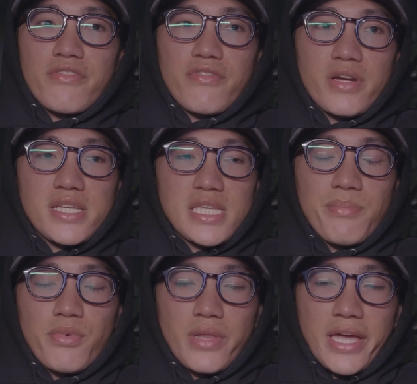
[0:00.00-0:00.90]
For
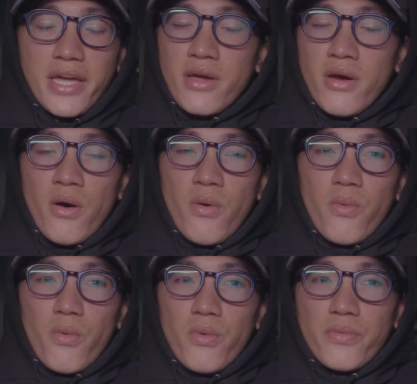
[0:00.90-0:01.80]
example,
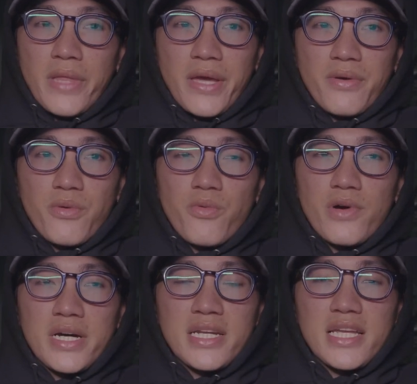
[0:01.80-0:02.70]
like
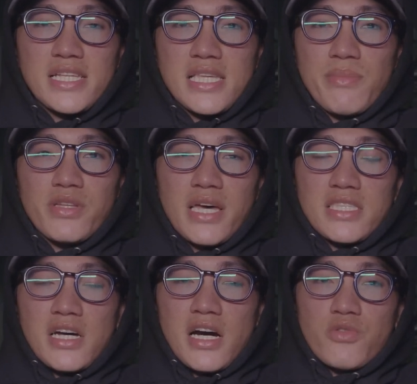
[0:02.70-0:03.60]
one example that I
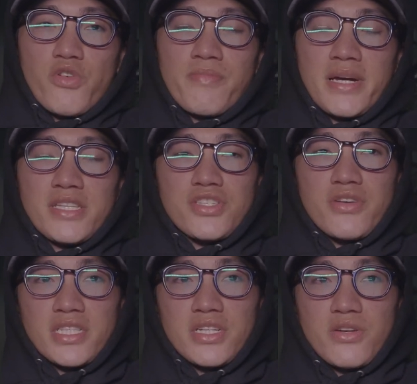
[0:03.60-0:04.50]
talked with my
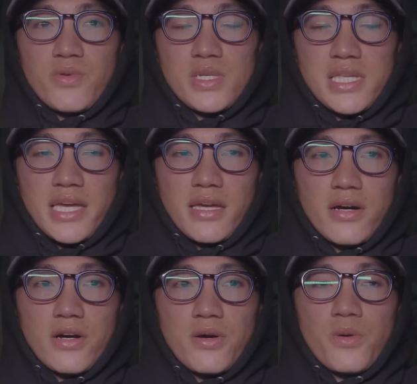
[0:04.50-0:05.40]
instructor was like,
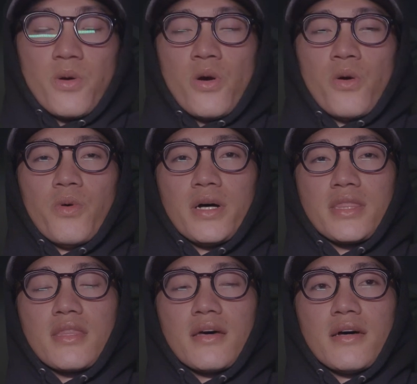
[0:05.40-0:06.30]
oh, what
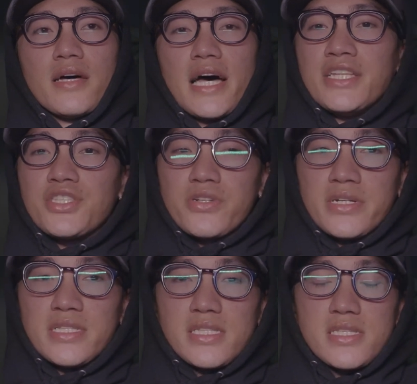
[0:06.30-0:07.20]
the
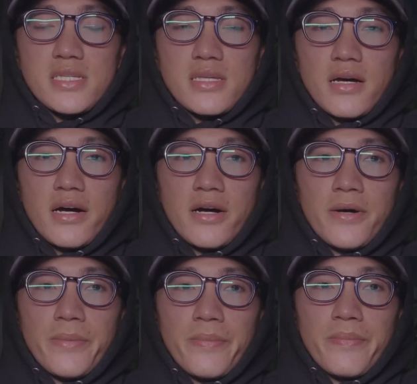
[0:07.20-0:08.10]
entrance
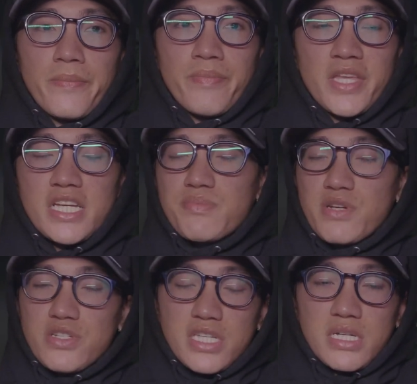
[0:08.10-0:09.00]

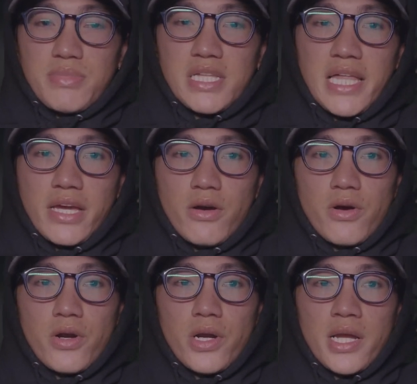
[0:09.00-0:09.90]
experience could be like,
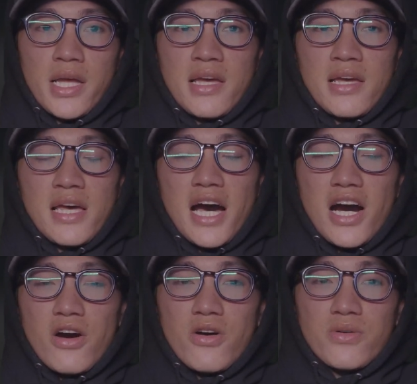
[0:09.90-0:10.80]
or
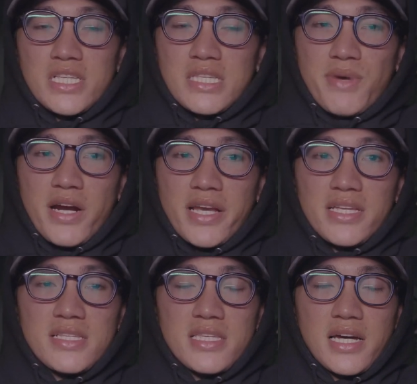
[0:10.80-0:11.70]
how this park
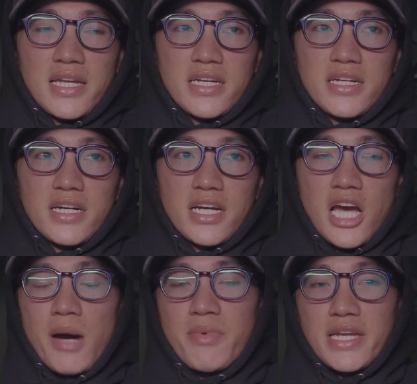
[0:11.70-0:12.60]
is gonna
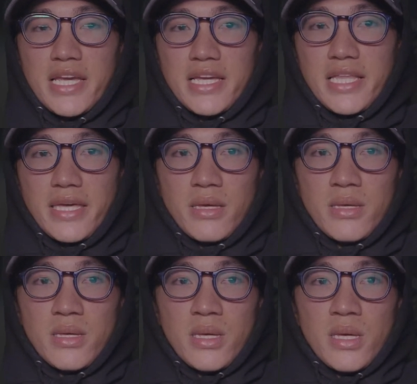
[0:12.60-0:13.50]
accommodate like
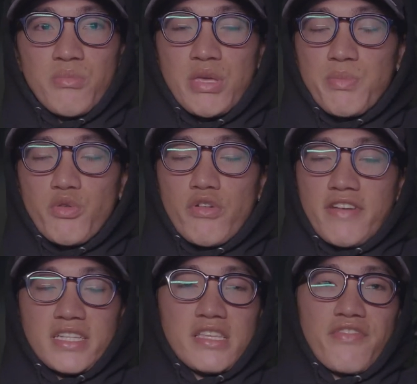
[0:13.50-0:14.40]
people with
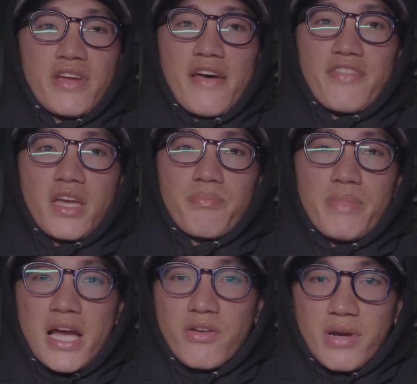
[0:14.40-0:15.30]
like different ethnic
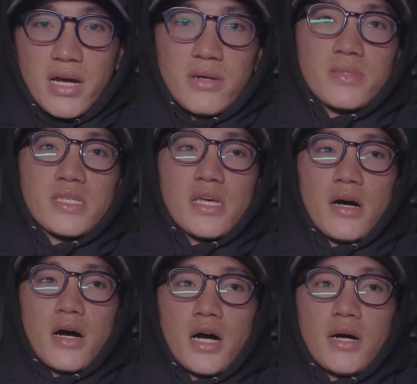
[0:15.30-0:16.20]
backgrounds.
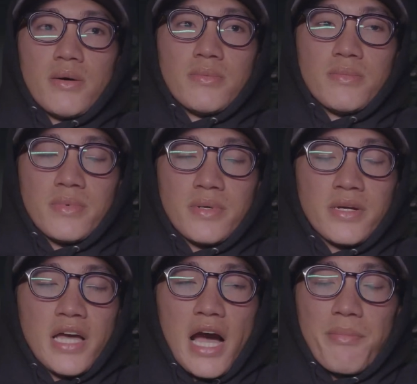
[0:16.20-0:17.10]
How
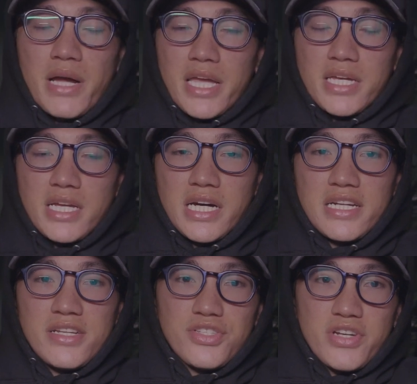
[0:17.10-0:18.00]
am I gonna
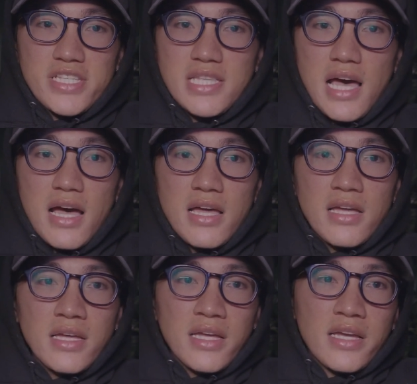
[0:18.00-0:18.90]
address that?
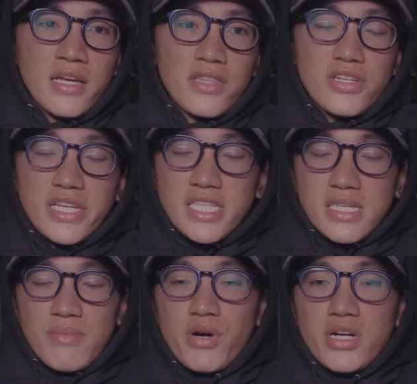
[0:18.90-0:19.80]
There's like
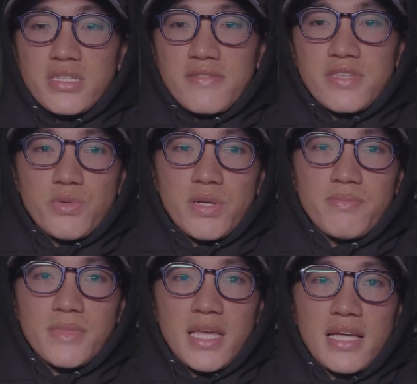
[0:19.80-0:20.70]
some parts of the
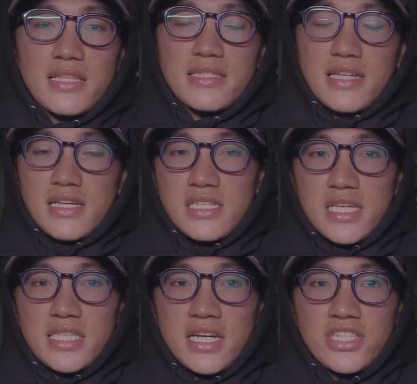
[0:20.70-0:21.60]
script that does
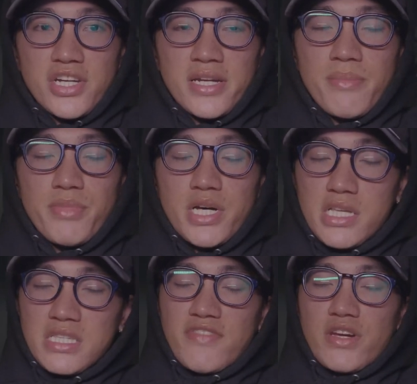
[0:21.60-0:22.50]
touch on it, but
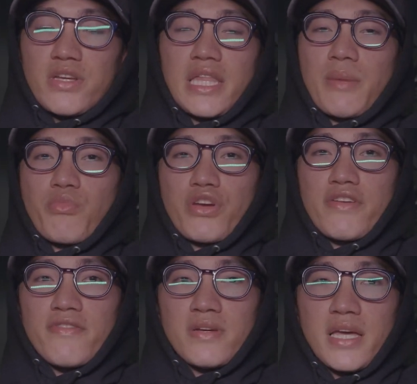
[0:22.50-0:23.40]
it's very like
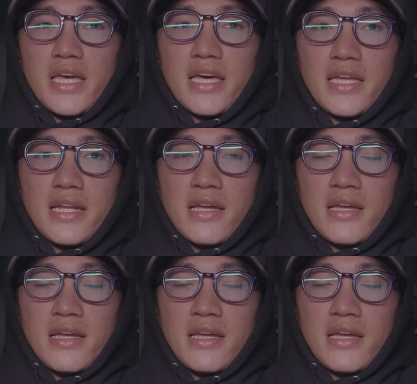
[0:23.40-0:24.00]
brief. And